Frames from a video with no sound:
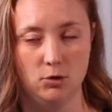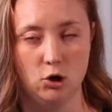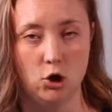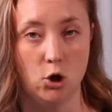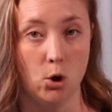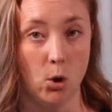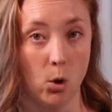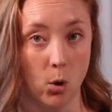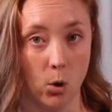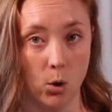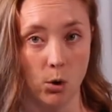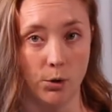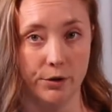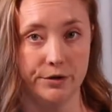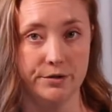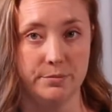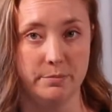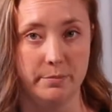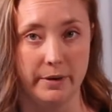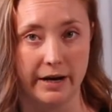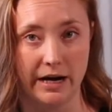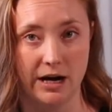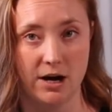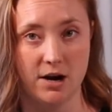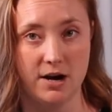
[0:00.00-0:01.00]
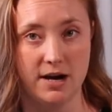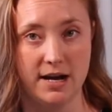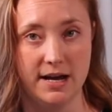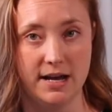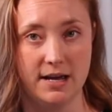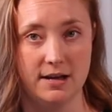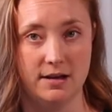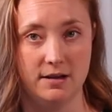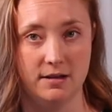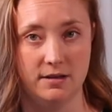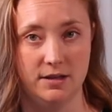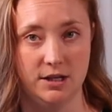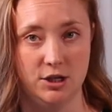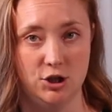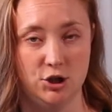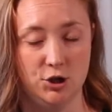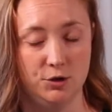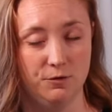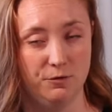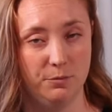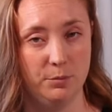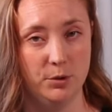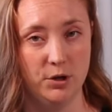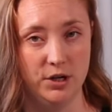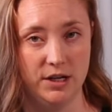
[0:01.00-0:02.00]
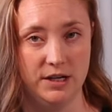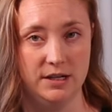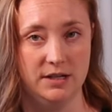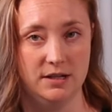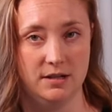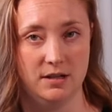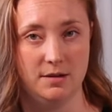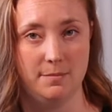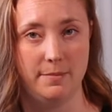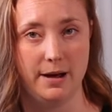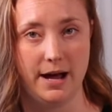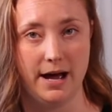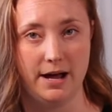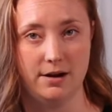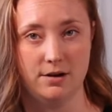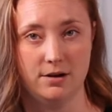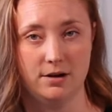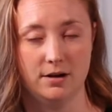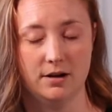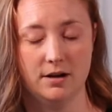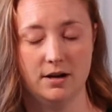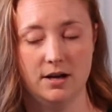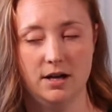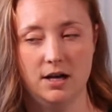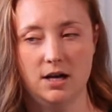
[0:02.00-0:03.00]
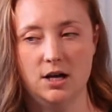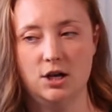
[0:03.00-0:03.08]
cold berry that you've put into the batter.